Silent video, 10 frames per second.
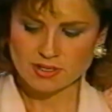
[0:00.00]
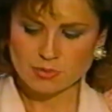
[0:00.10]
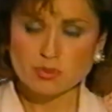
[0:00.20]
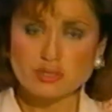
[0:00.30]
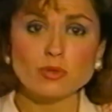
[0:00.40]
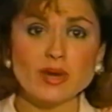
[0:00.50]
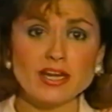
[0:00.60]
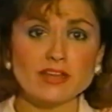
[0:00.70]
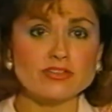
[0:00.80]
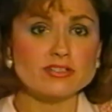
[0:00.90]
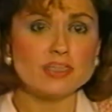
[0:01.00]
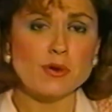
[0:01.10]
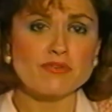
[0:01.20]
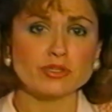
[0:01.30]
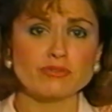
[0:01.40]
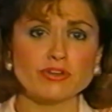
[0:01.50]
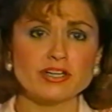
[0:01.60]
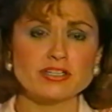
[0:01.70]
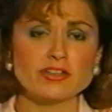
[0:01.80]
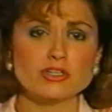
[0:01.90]
We're still waiting at this hour for a
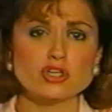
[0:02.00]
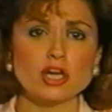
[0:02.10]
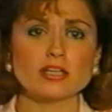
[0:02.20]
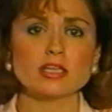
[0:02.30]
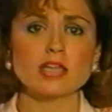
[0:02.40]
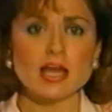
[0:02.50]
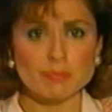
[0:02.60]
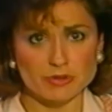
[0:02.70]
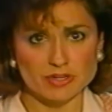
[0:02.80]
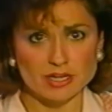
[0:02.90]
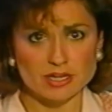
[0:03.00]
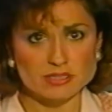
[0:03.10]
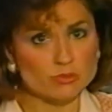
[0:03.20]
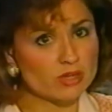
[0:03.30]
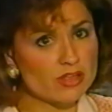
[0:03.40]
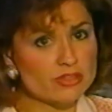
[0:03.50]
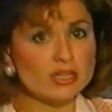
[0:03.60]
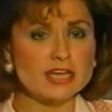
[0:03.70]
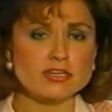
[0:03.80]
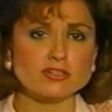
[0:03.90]
verdict in the John Clyburn case. We'll get the
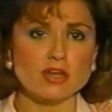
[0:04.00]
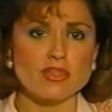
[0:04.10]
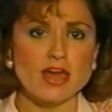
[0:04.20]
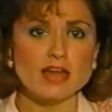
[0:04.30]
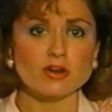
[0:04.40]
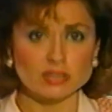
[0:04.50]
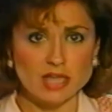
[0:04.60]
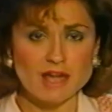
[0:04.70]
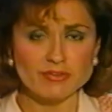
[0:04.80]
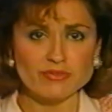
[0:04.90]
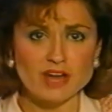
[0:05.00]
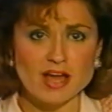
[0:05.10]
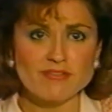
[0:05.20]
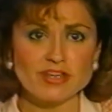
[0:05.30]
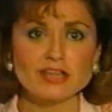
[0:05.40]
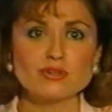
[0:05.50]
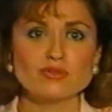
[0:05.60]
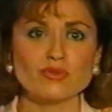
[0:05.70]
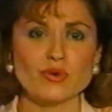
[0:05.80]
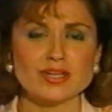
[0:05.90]
latest on that on Live at 5 and
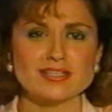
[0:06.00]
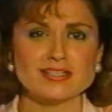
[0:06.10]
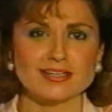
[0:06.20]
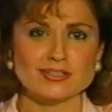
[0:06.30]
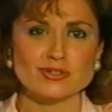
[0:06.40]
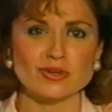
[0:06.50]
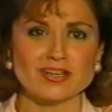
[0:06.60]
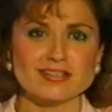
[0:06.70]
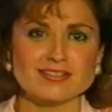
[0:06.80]
News 4 at 6. Join us.